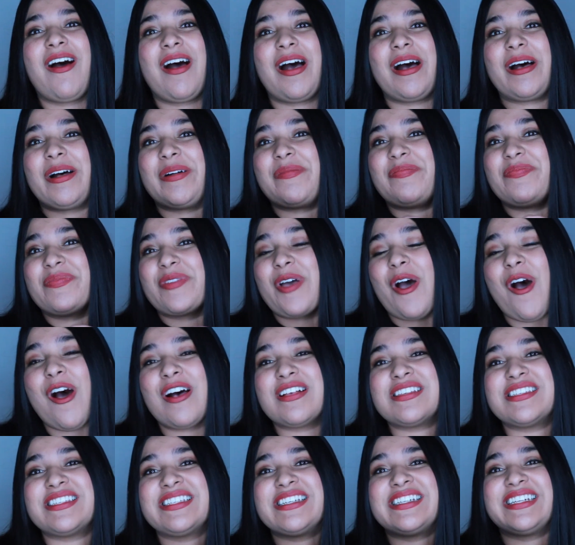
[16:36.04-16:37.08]

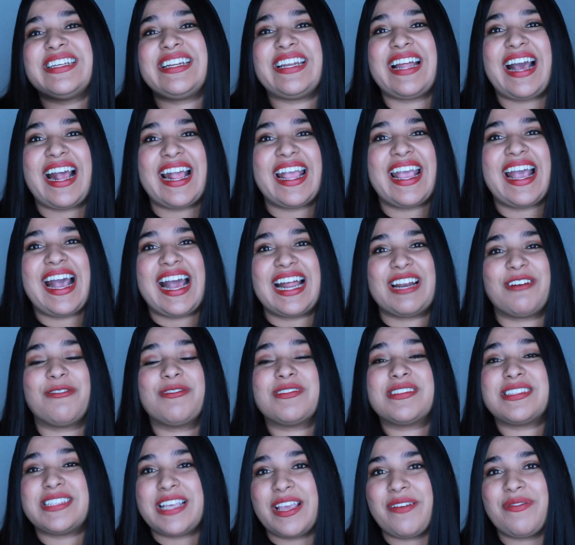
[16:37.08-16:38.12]
Austin and I
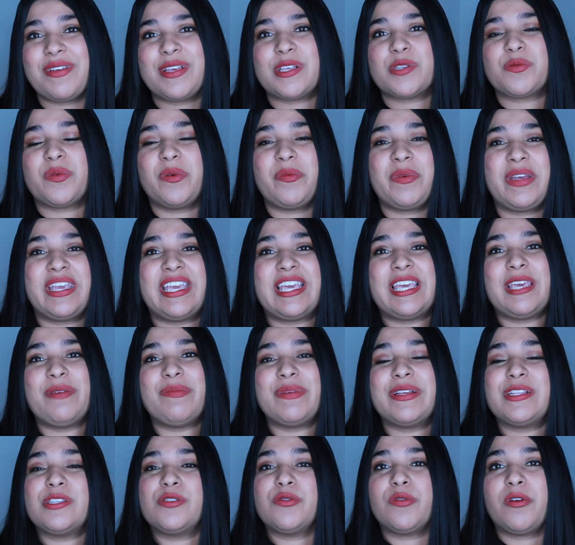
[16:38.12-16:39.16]
had savings when we
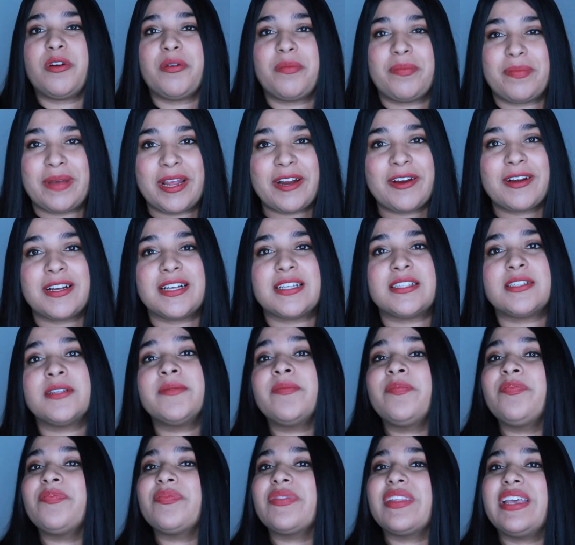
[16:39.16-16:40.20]
came into our marriage,
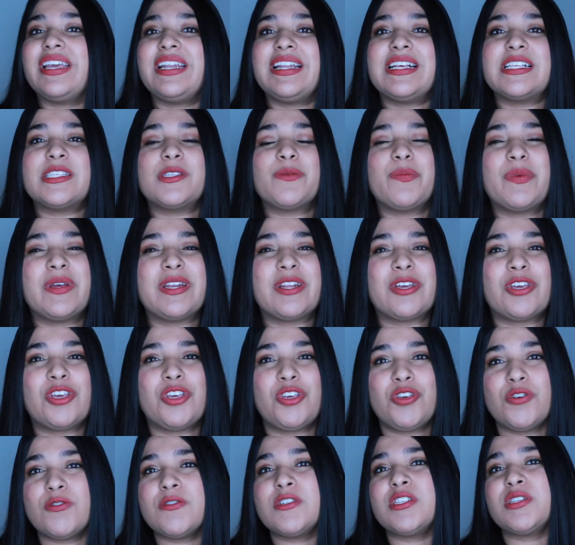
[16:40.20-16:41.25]
and it's been a
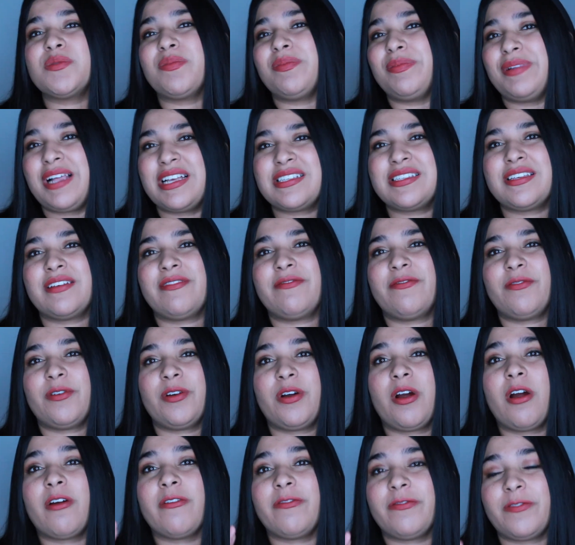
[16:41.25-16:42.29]
huge blessing
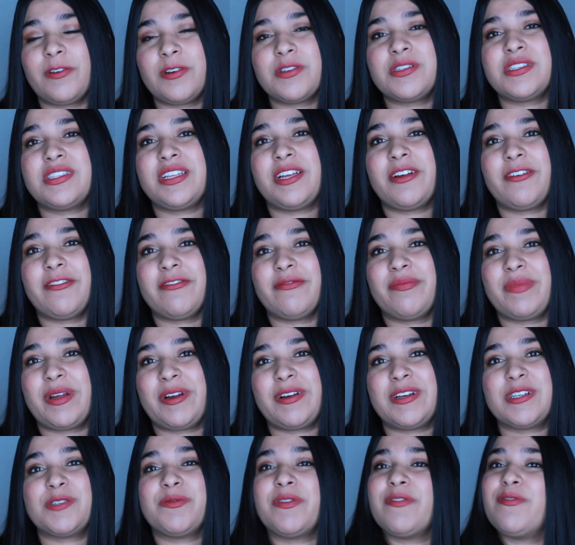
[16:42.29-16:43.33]
for our first year of
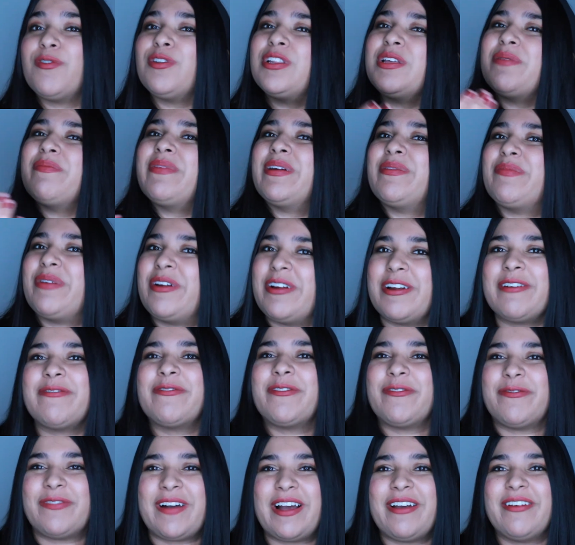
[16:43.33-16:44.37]
marriage. We've only been married
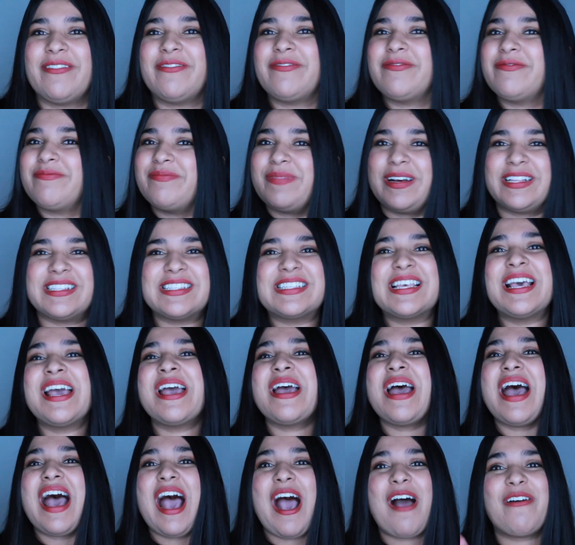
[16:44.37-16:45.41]
for 5 months.
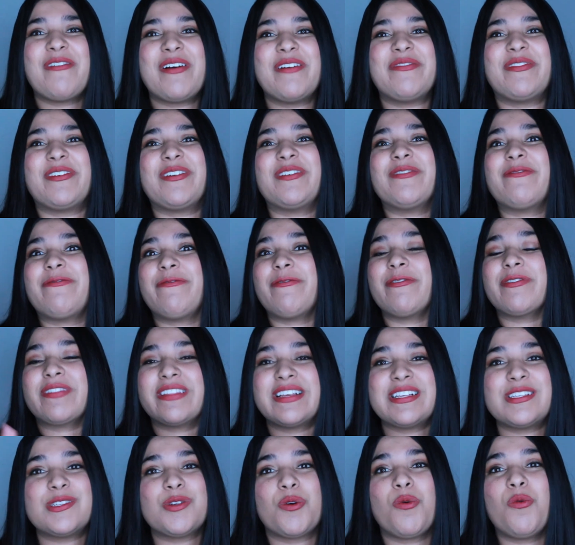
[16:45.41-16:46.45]
However, for
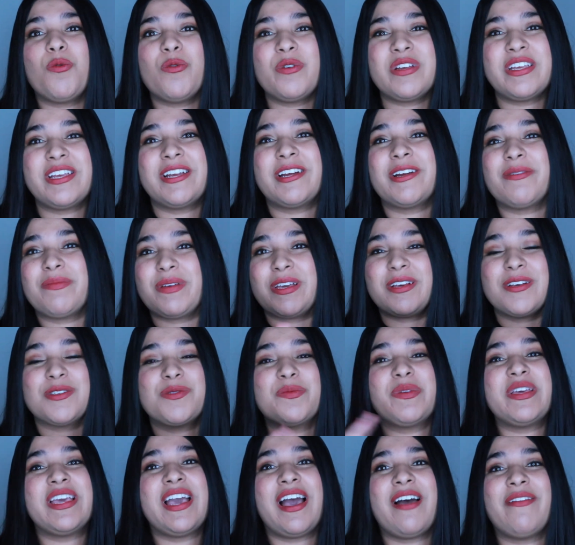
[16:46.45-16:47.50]
this whole year, because
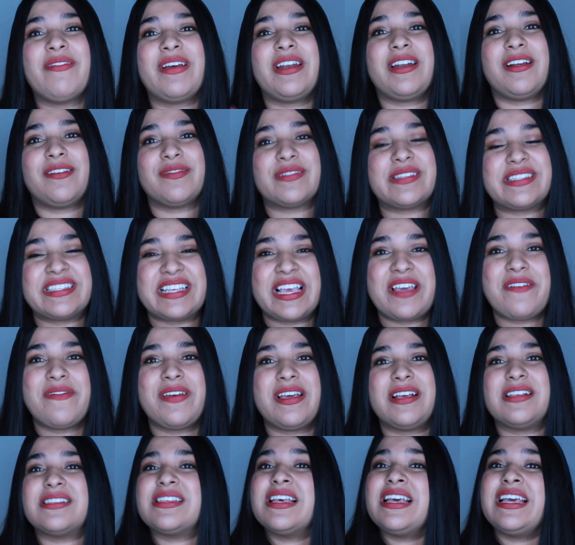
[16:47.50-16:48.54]
we have enough
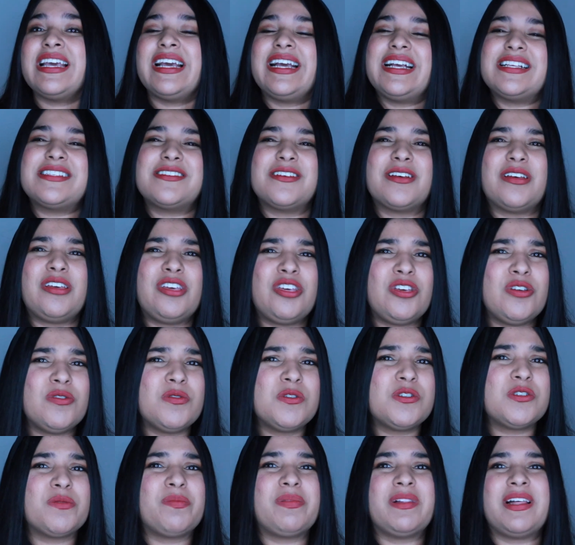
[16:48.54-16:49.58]
savings, it's a
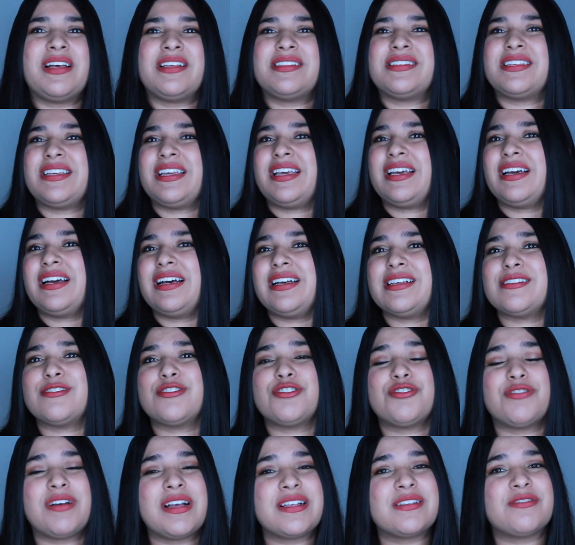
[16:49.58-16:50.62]
huge blessing, a
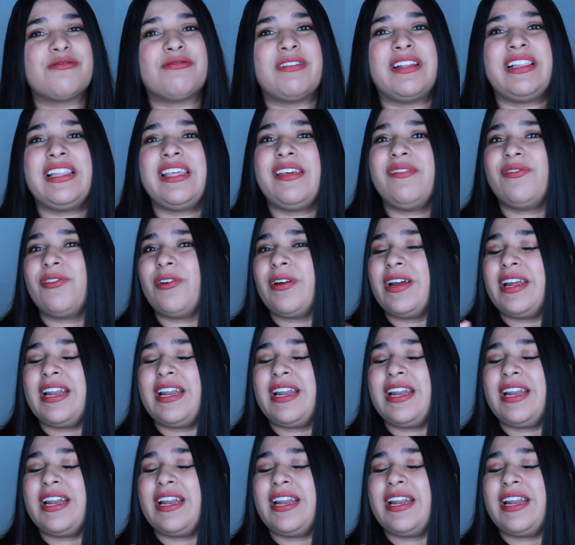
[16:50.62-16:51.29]
stress reliever.